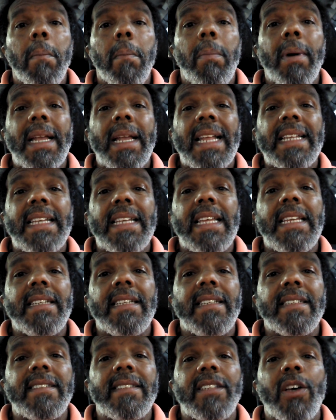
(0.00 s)
but I
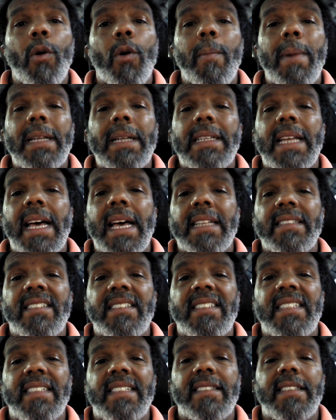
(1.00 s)
needed to sell my
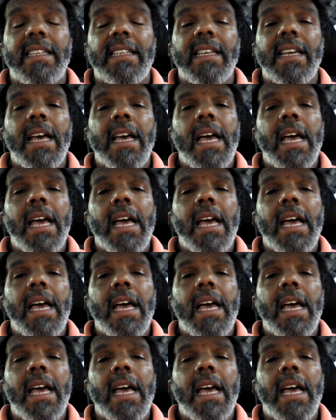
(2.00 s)
960.